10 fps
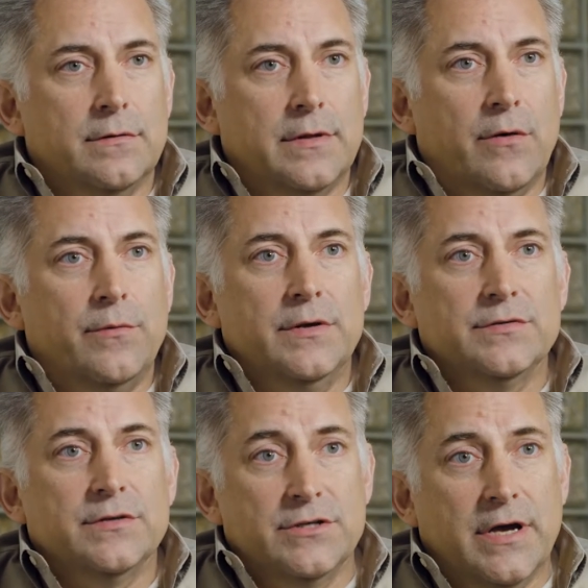that we
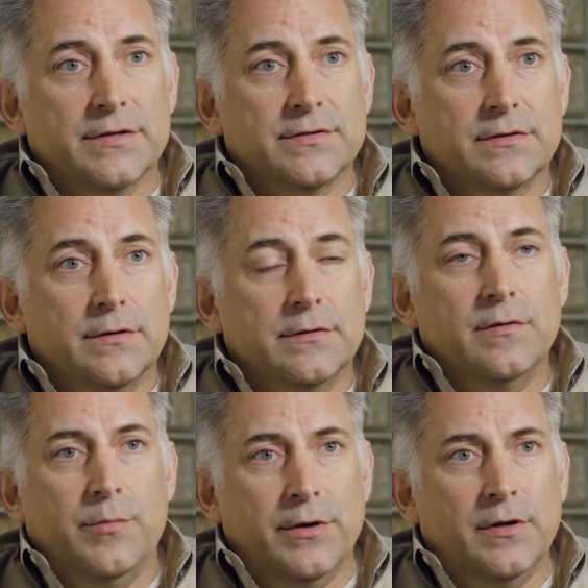suggest to
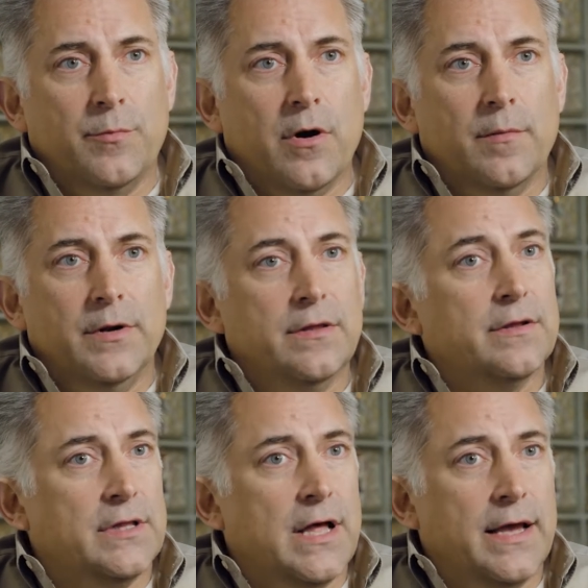the building department and to the
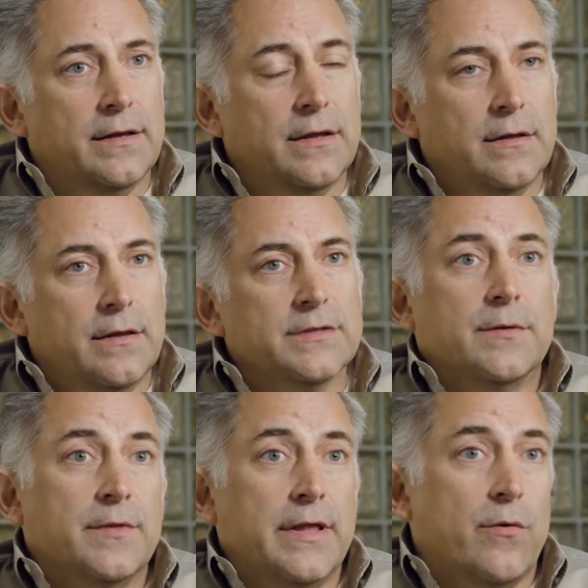client is
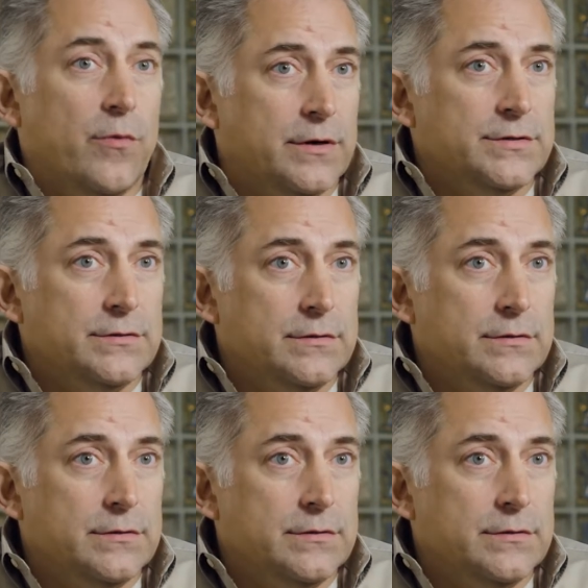something that works.